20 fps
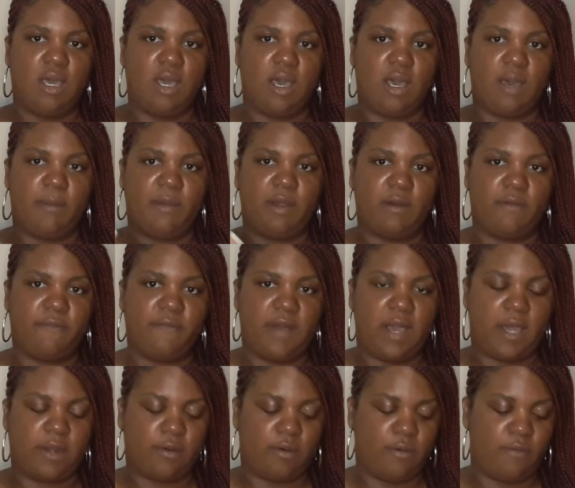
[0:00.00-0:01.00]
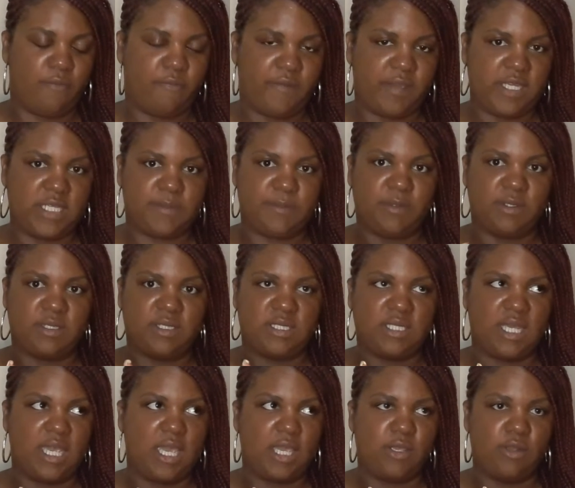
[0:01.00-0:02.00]
her father on Facebook
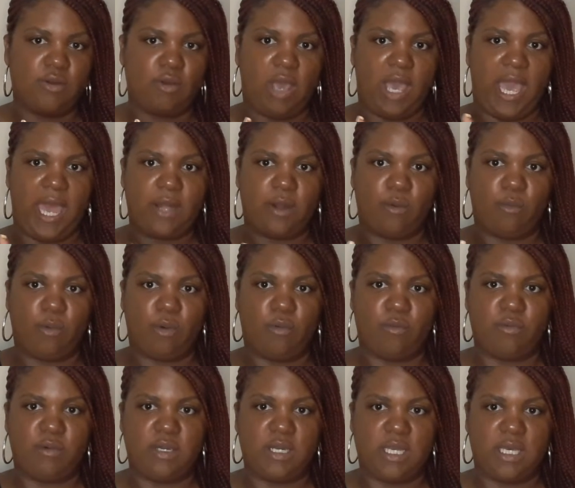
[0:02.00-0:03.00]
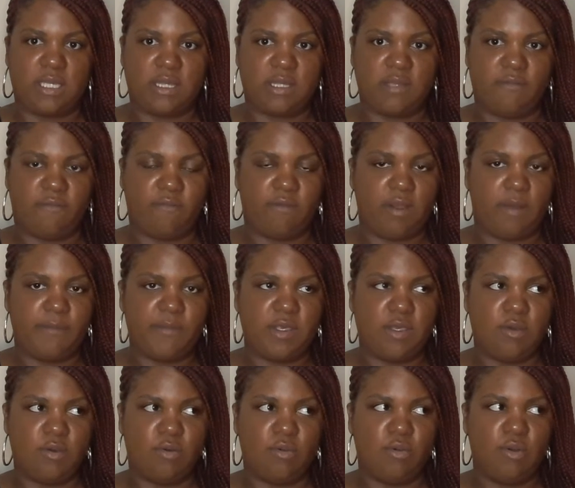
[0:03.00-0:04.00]
saying, I don't want nothing from
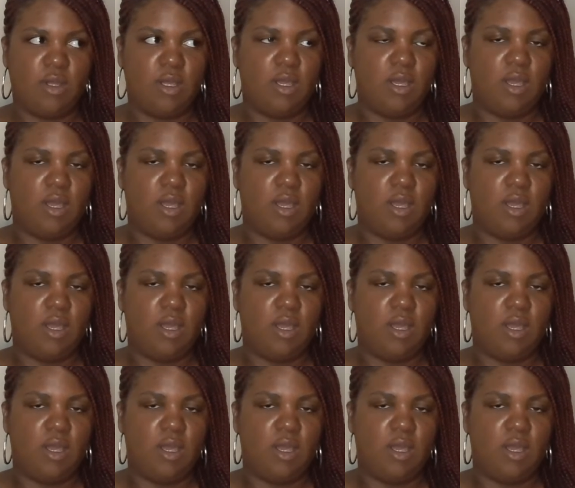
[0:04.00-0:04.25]
you.